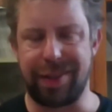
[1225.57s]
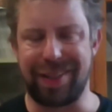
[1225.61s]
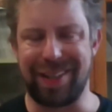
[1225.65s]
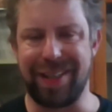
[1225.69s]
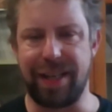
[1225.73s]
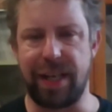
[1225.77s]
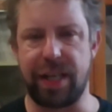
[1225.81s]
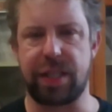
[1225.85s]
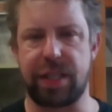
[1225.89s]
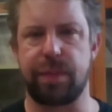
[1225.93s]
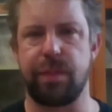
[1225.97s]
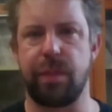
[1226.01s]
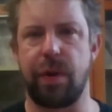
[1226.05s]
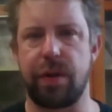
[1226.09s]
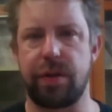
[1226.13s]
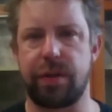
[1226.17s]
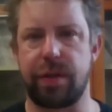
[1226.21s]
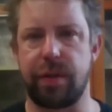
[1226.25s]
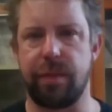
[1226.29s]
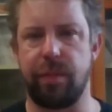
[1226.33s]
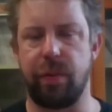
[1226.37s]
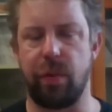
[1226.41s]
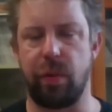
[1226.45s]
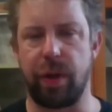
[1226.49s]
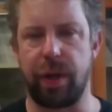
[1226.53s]
next most
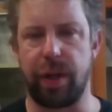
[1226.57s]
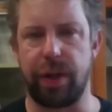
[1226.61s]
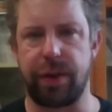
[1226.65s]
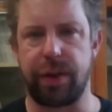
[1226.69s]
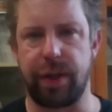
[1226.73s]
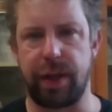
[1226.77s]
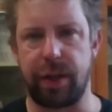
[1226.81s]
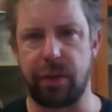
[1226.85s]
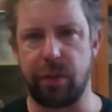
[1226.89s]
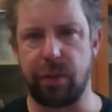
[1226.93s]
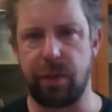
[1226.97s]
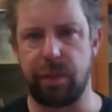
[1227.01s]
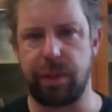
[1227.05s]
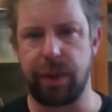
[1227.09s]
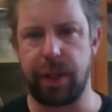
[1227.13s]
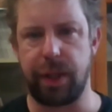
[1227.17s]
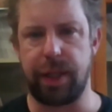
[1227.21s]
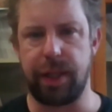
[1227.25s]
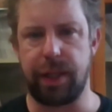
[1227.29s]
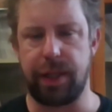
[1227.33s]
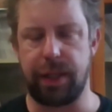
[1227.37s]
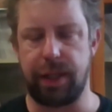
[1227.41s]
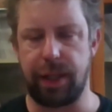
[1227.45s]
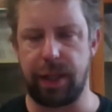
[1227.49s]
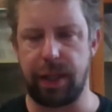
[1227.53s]
important thing would
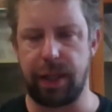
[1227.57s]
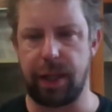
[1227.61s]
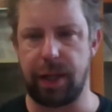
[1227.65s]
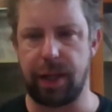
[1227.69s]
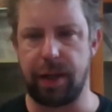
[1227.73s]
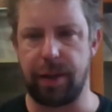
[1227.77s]
be